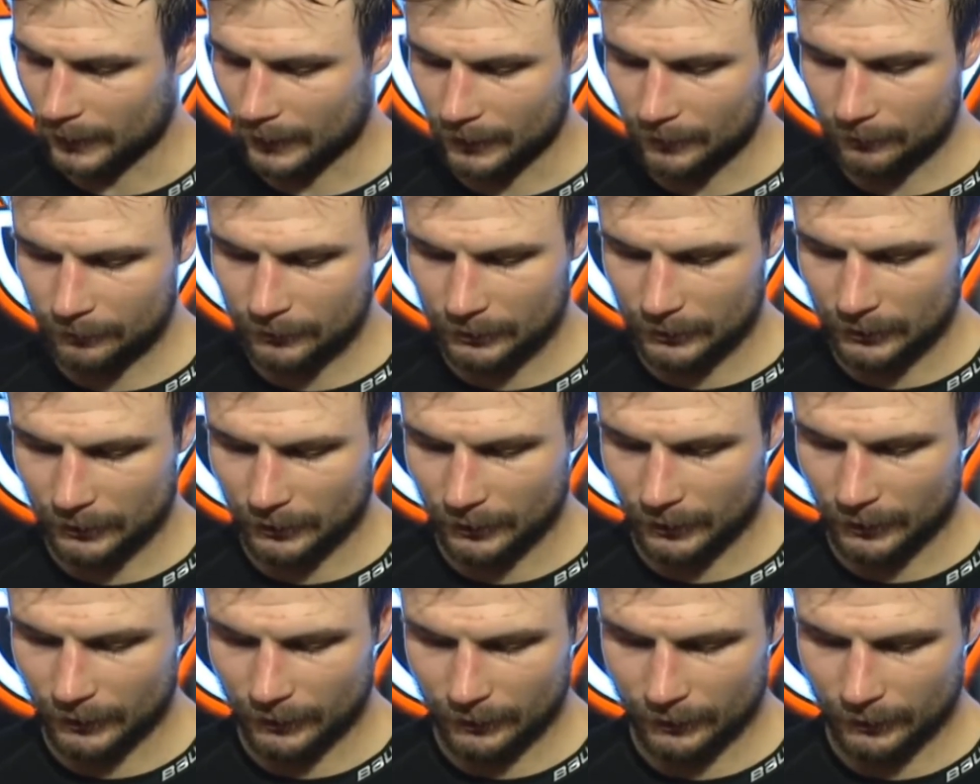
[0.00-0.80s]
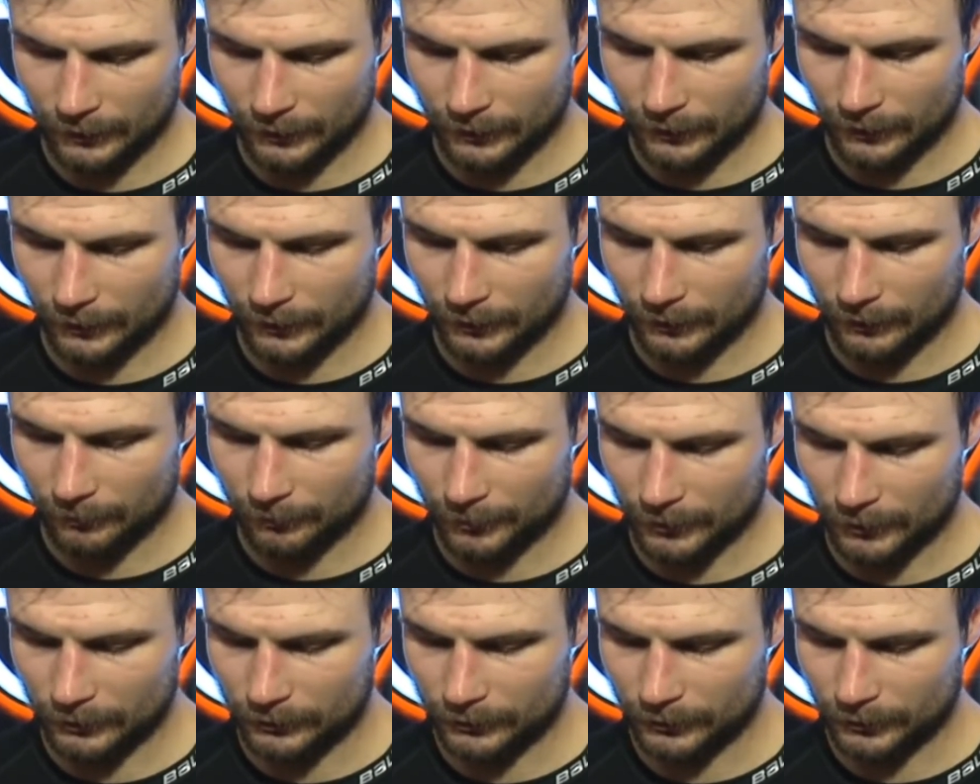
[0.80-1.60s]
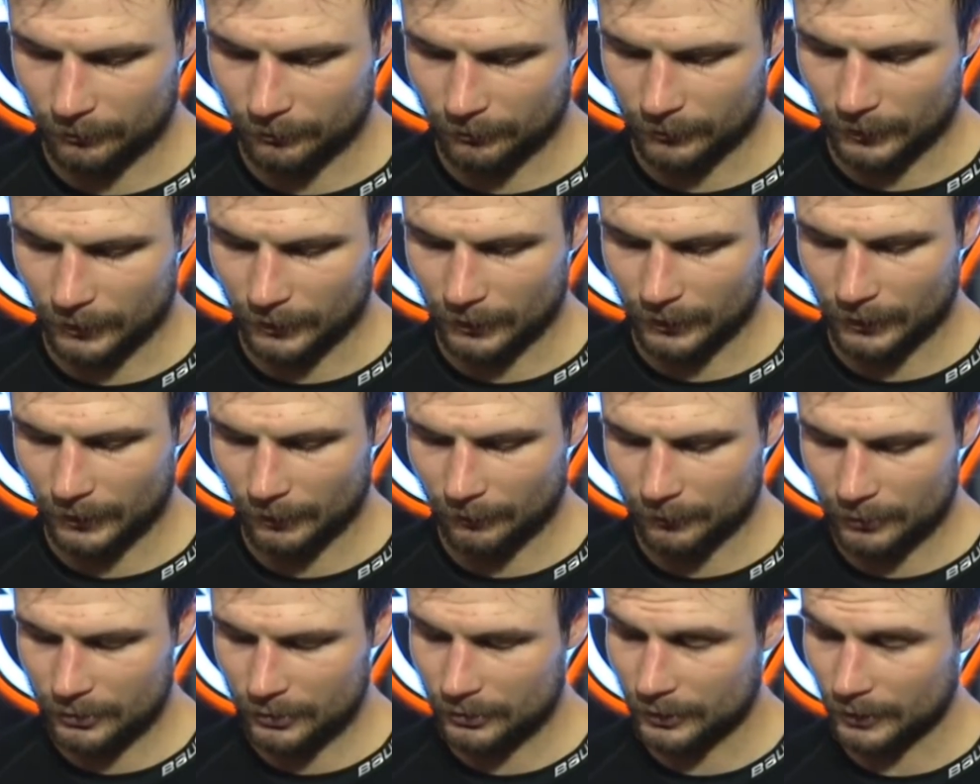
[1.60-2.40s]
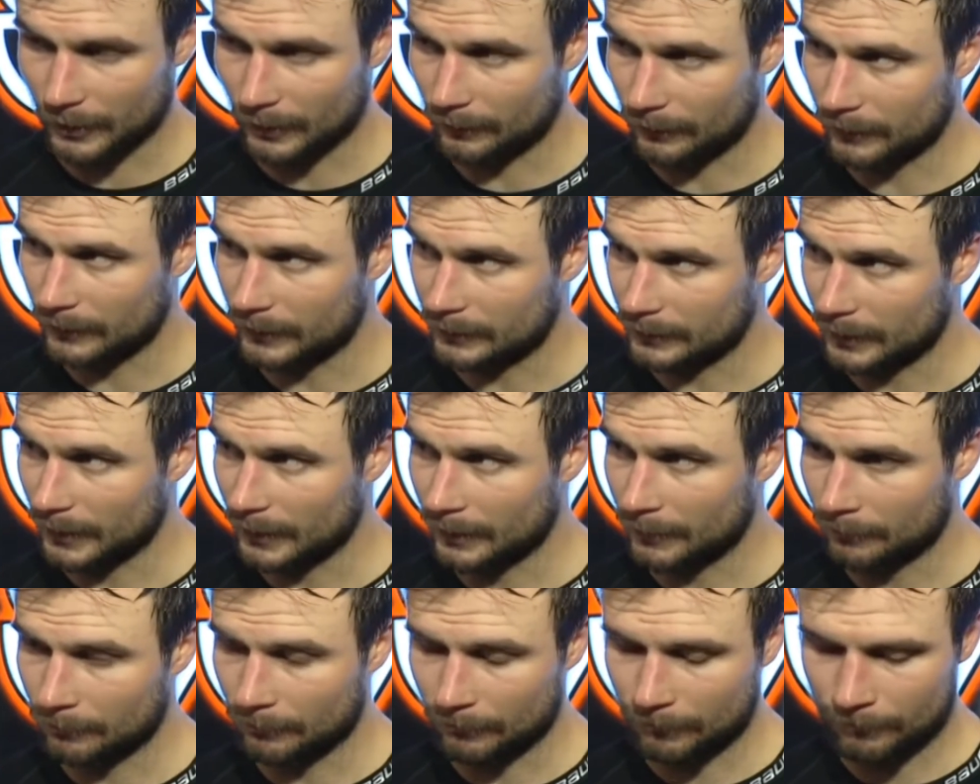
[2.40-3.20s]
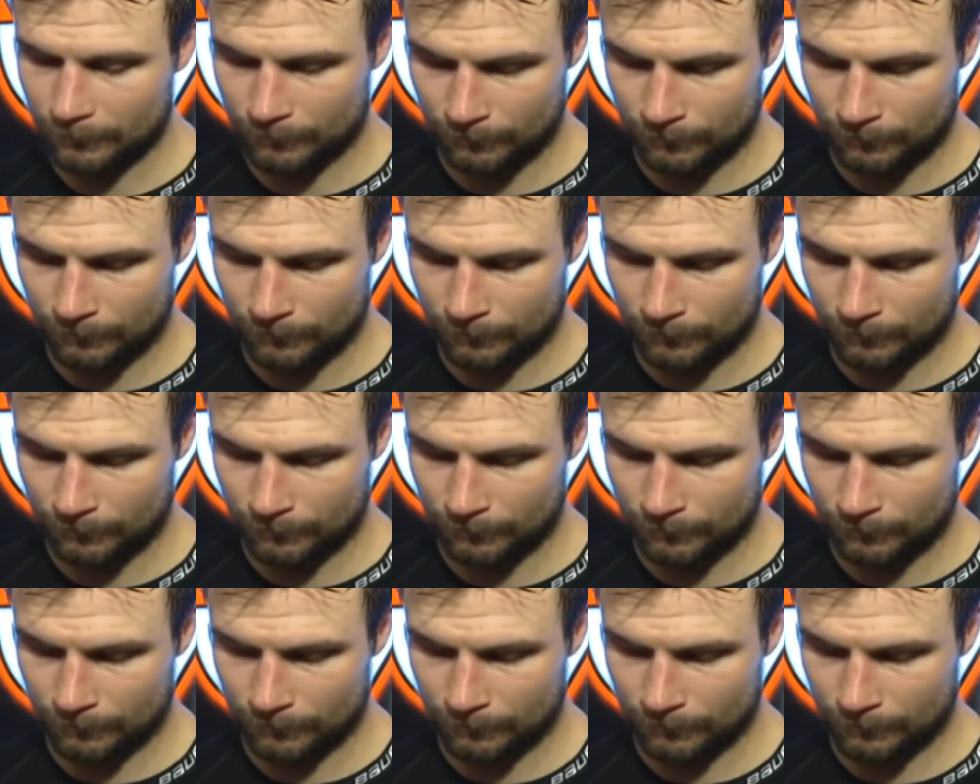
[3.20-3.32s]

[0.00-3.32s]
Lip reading: games and build some chemistry off this game.